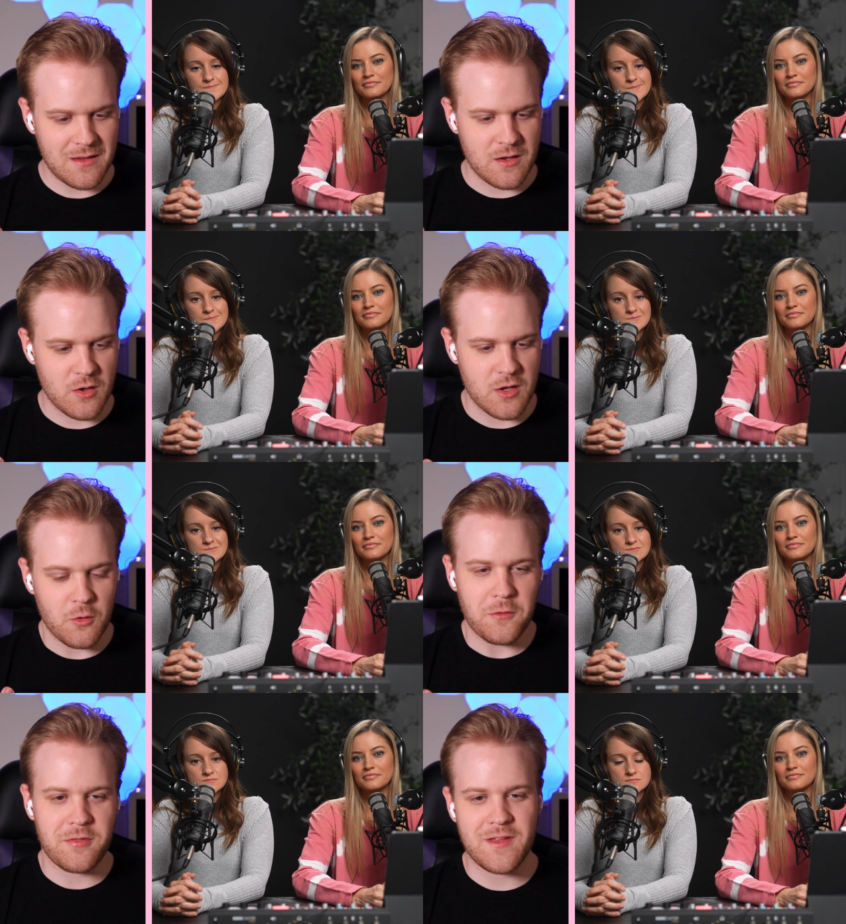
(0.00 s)
Speaker 1: you, you,
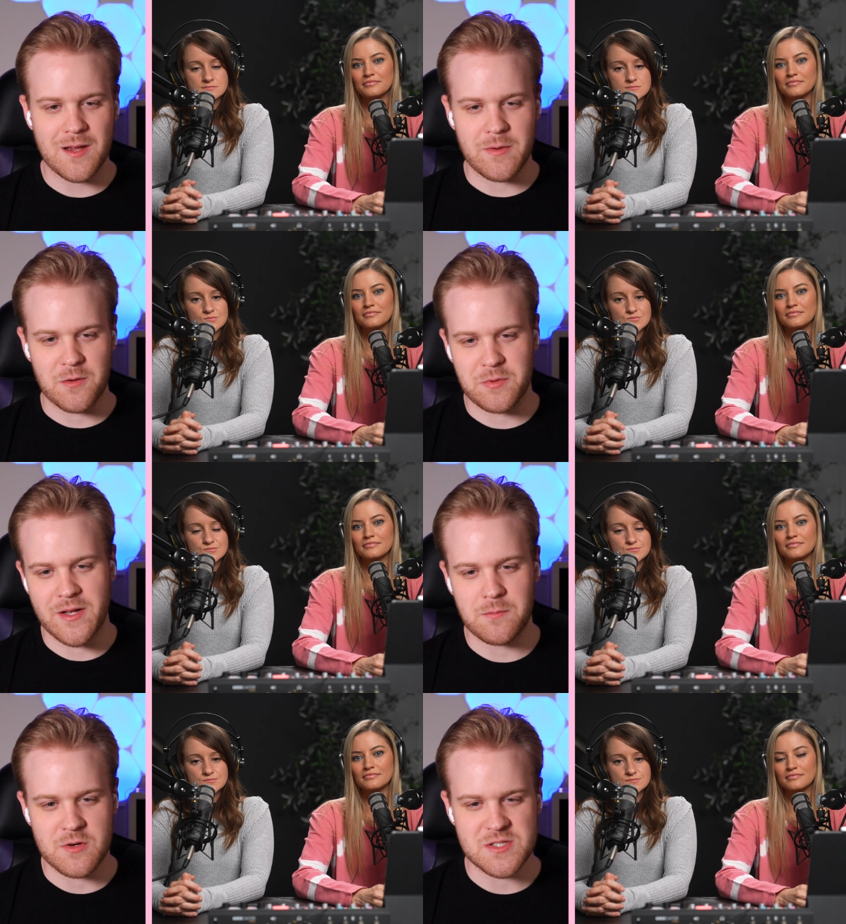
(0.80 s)
don't think about a
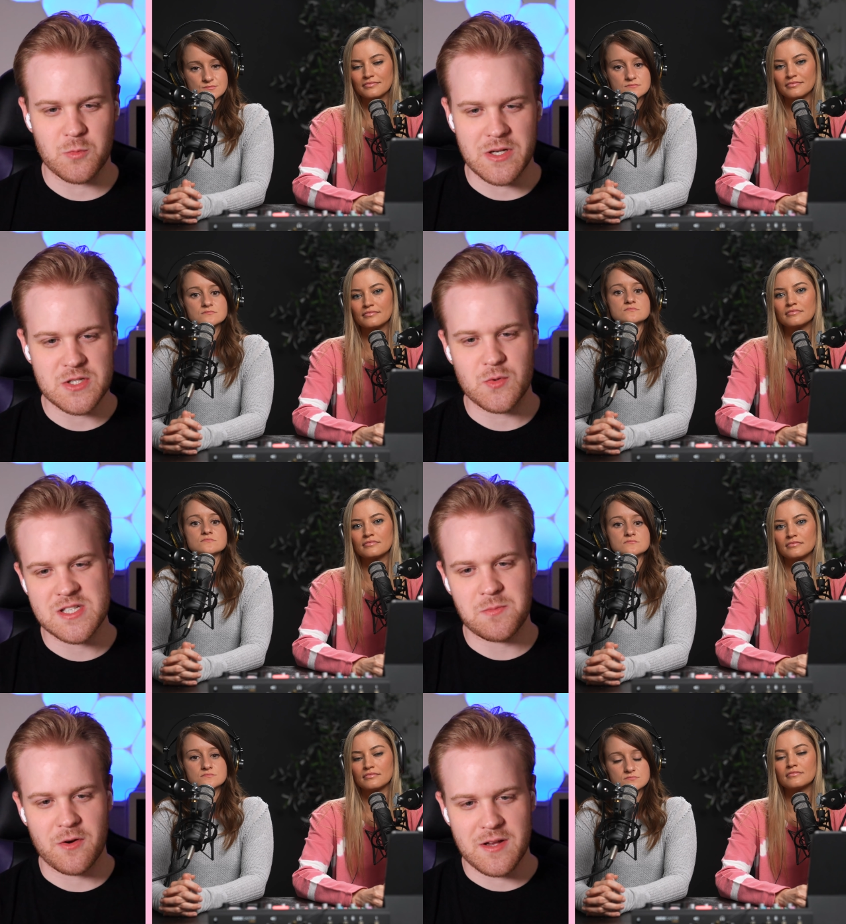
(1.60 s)
blind person wanting to
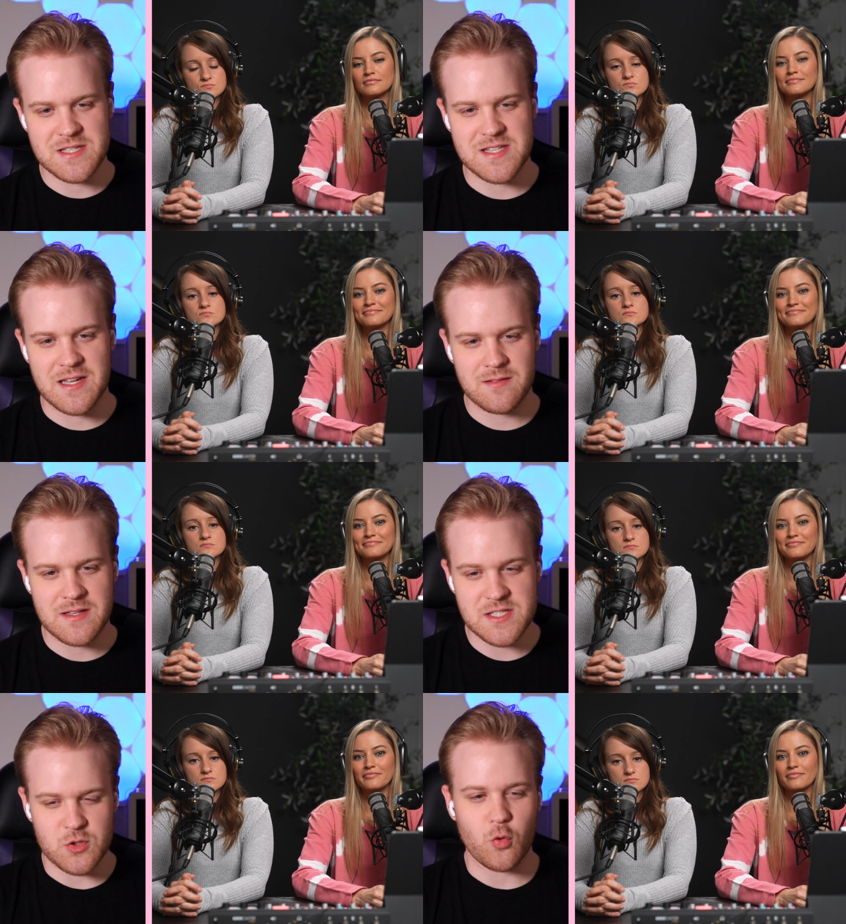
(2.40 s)
experience that,
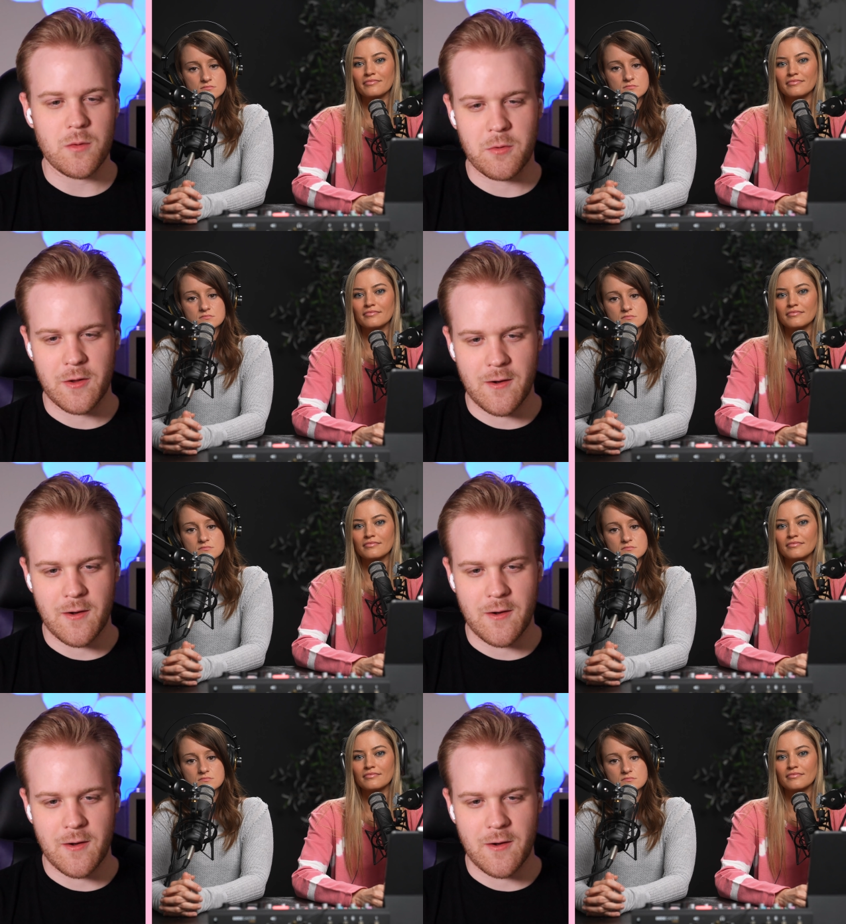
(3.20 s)
that story pretty